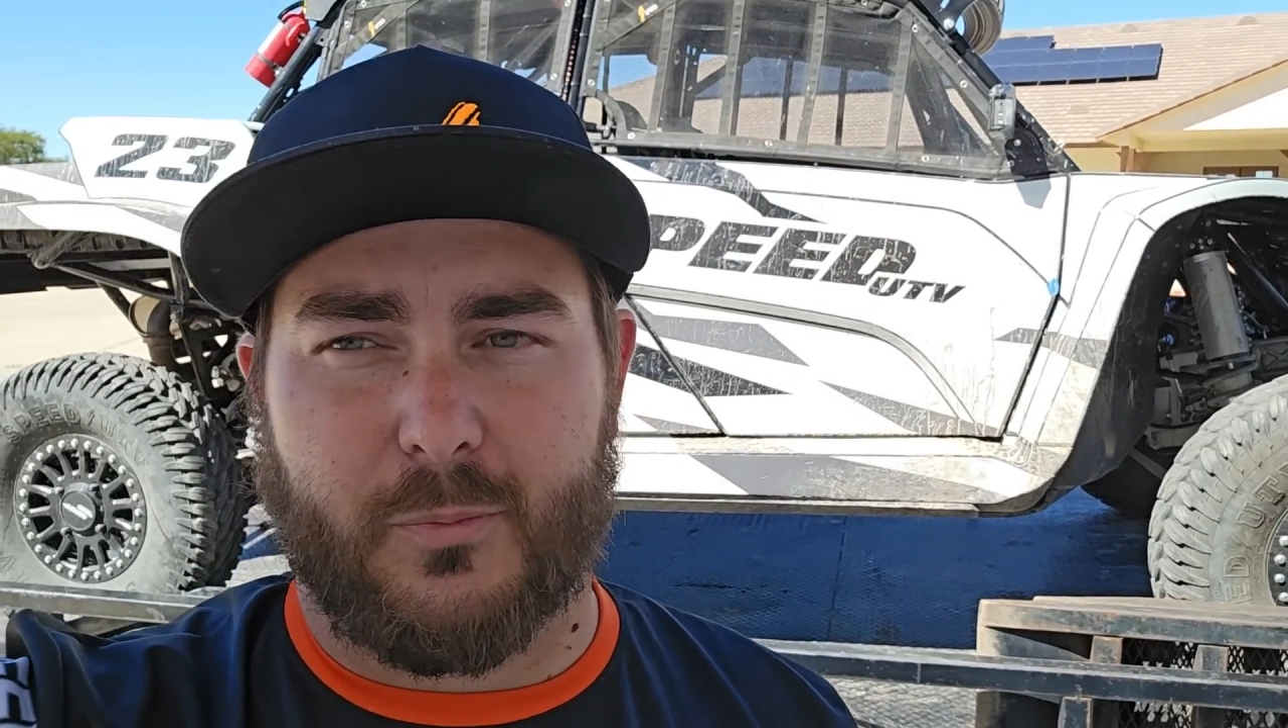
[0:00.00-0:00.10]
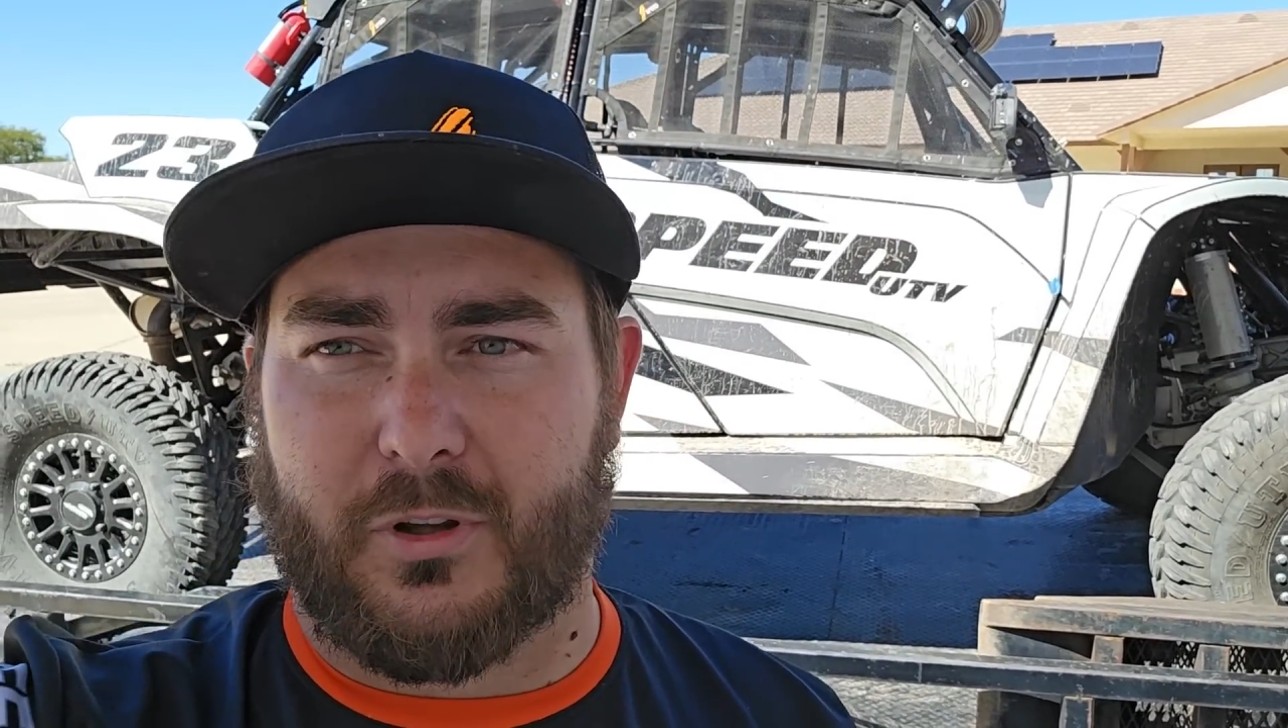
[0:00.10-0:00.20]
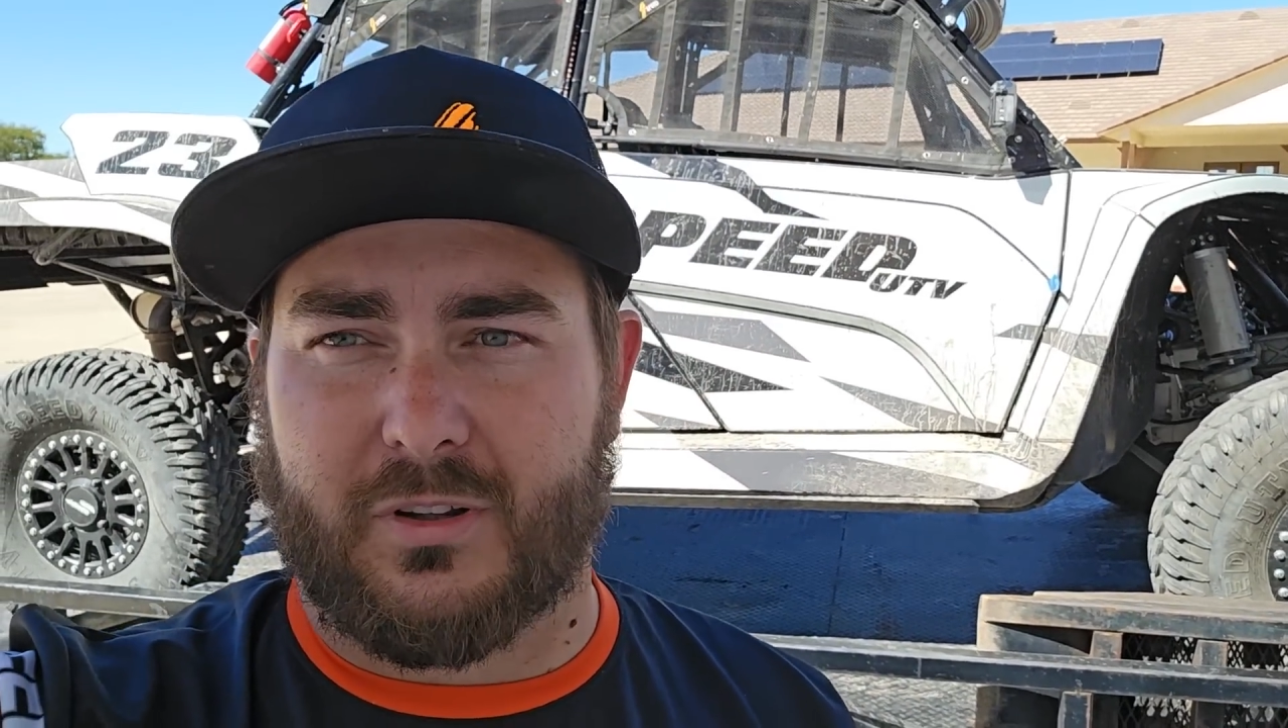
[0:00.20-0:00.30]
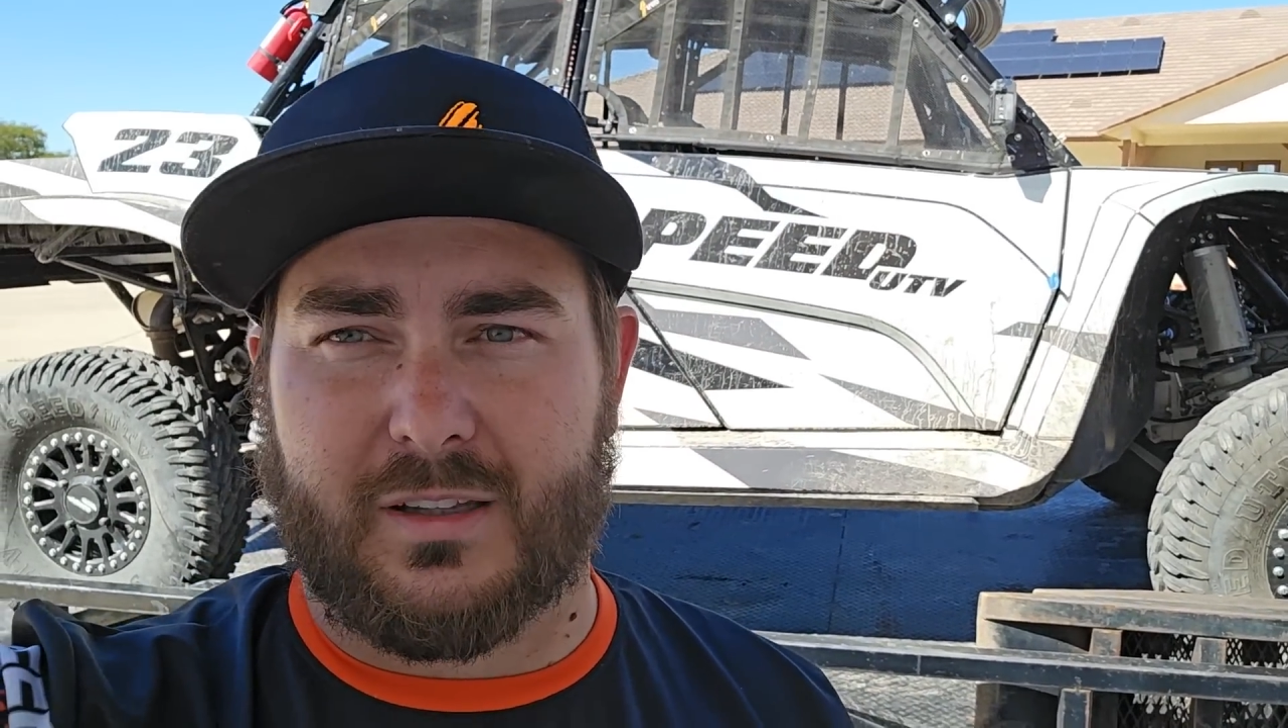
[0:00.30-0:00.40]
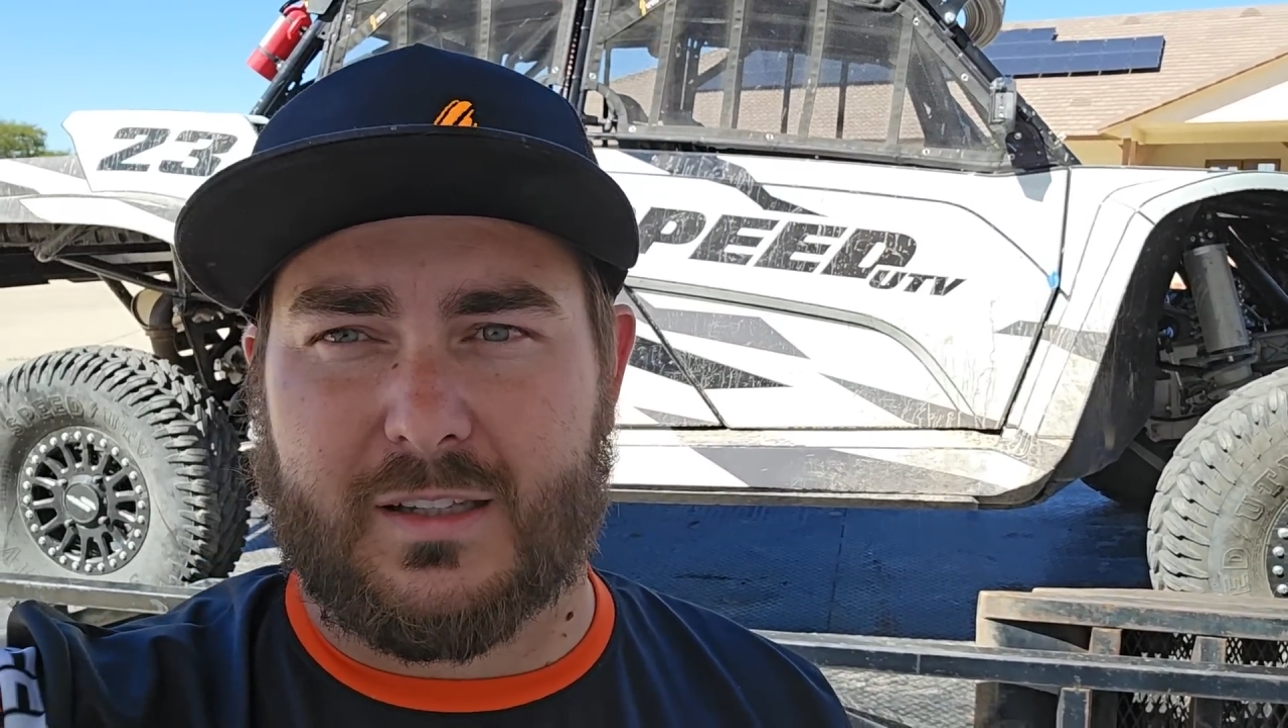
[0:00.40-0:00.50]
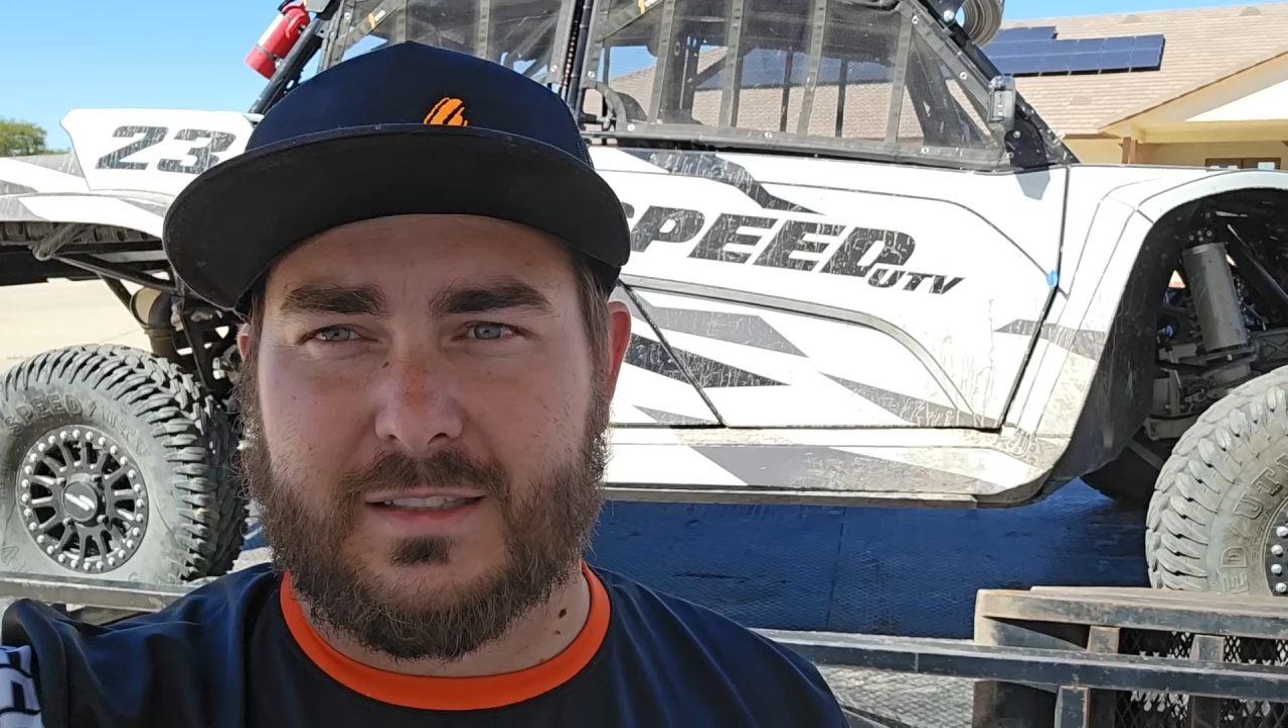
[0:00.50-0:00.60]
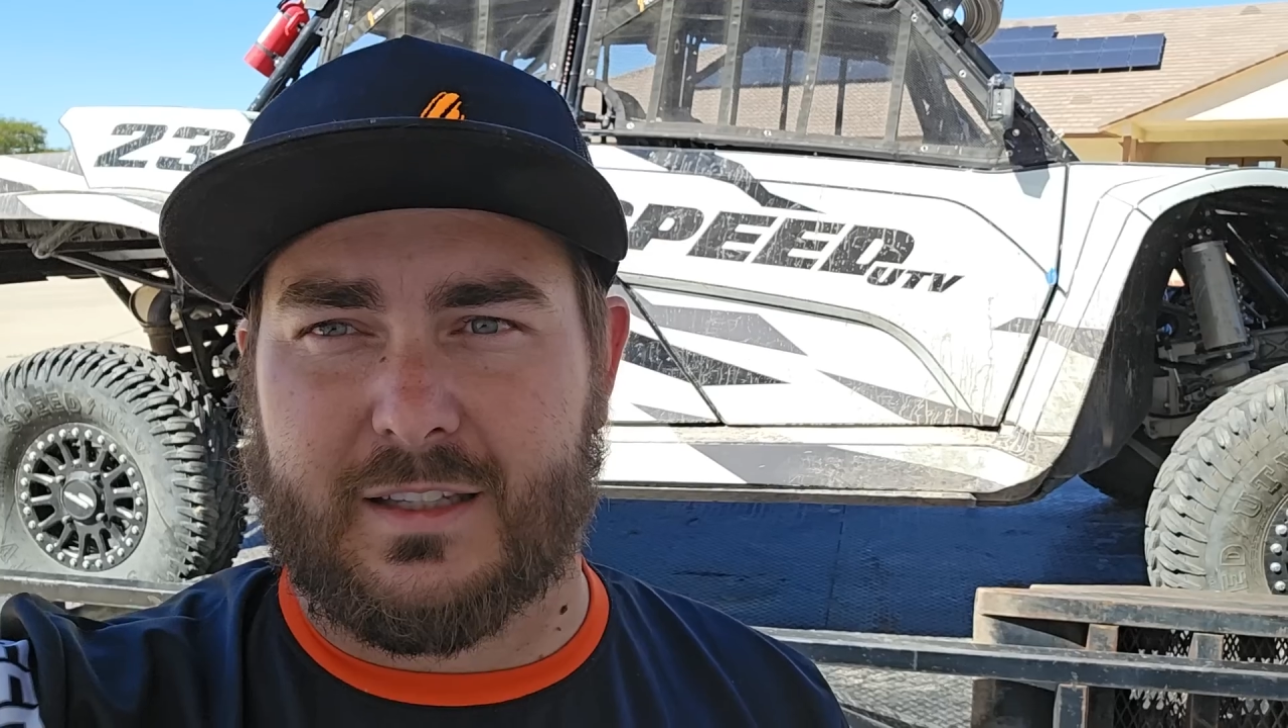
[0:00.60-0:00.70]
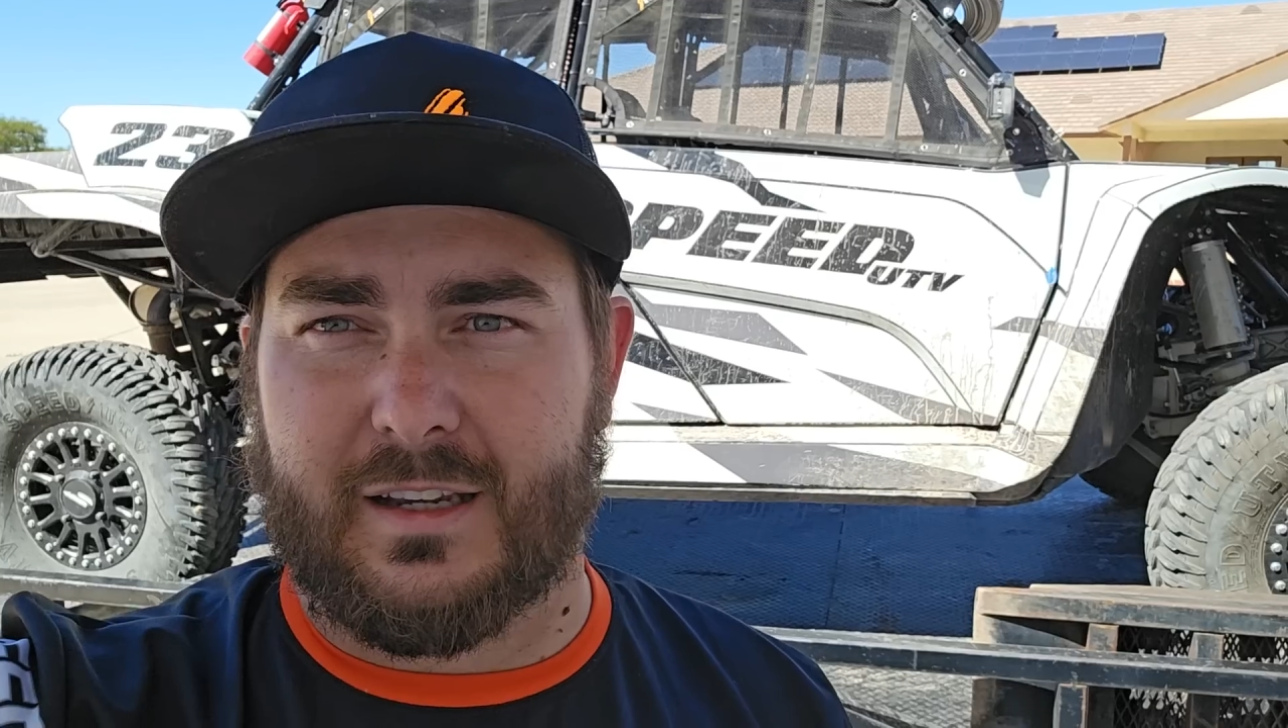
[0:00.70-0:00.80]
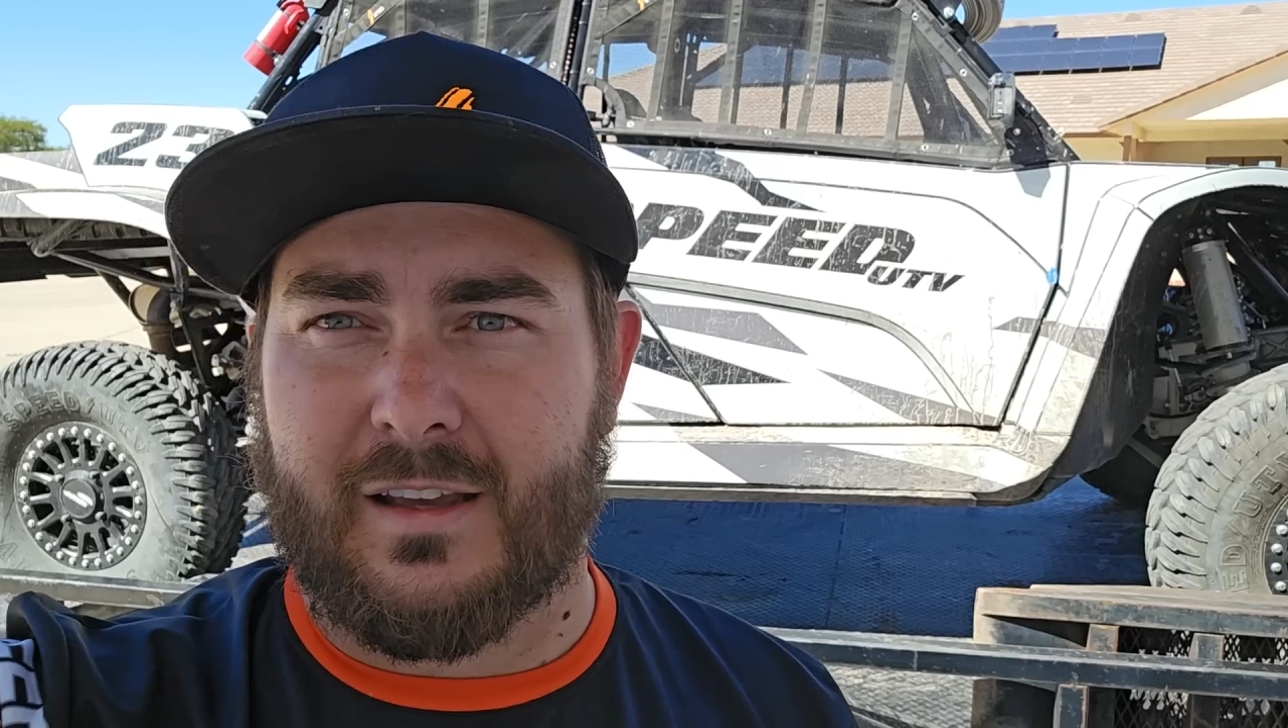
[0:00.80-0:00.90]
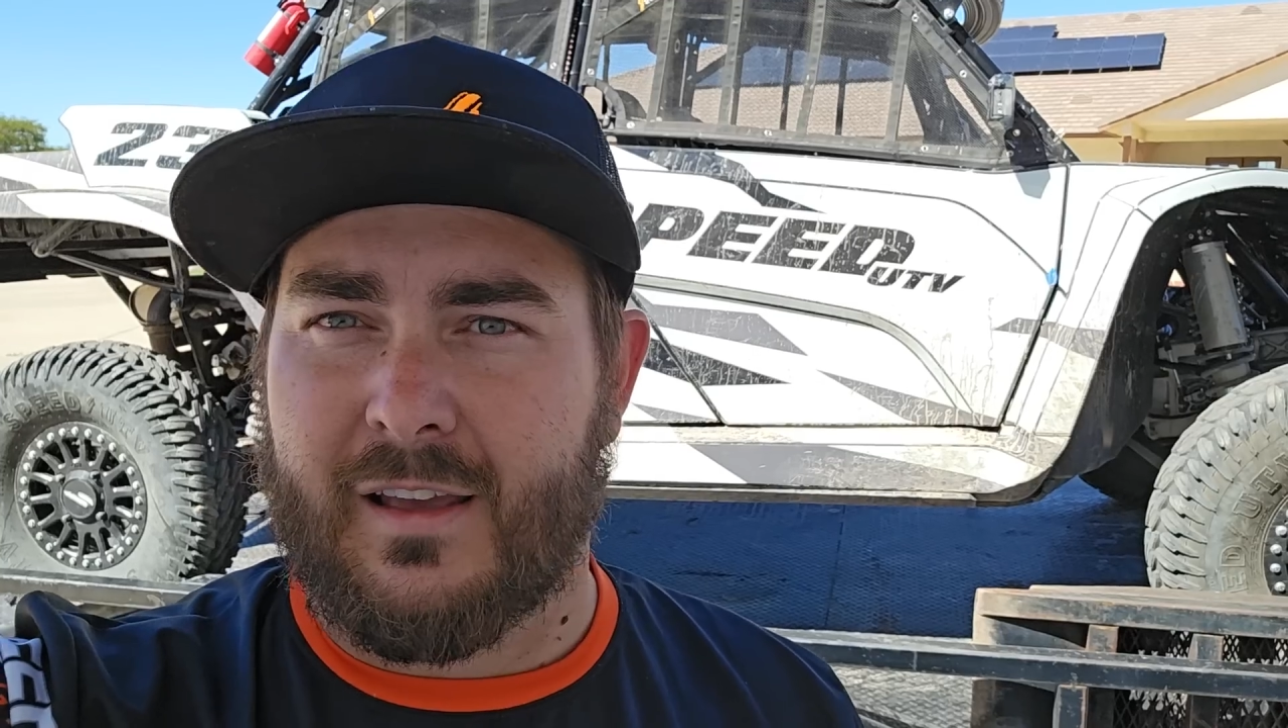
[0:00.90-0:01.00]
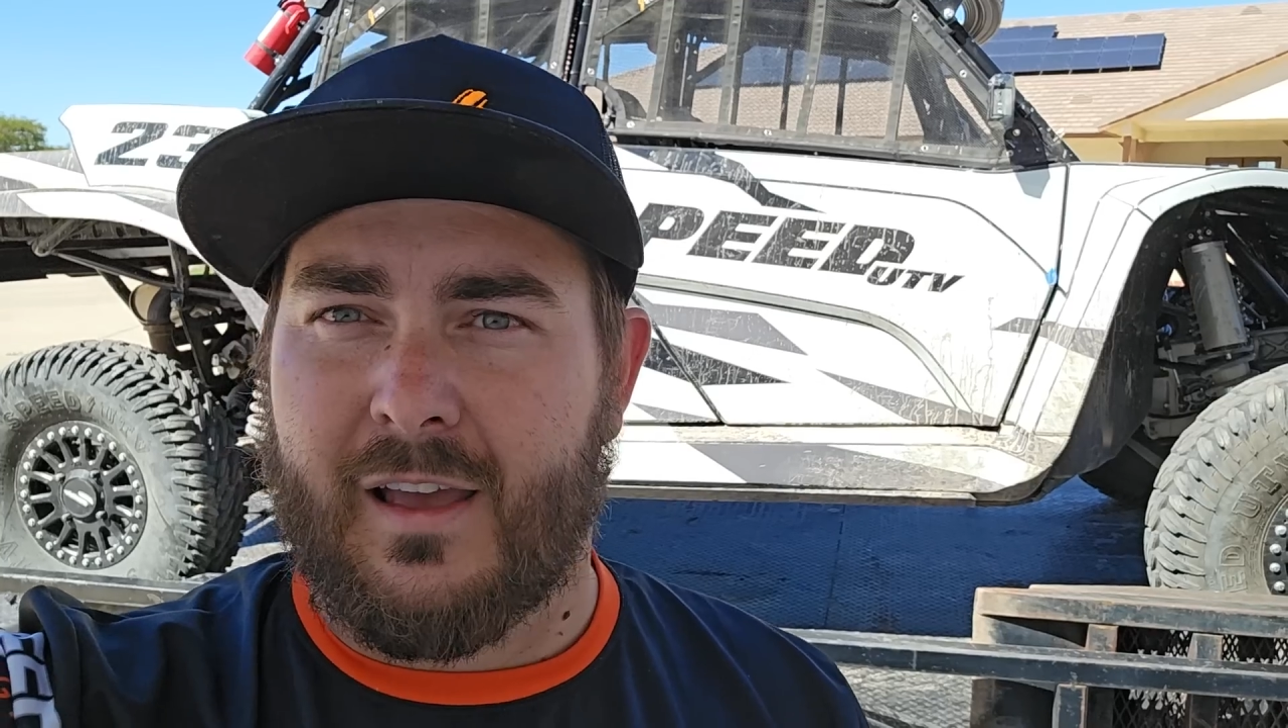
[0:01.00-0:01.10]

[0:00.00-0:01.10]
building this thing.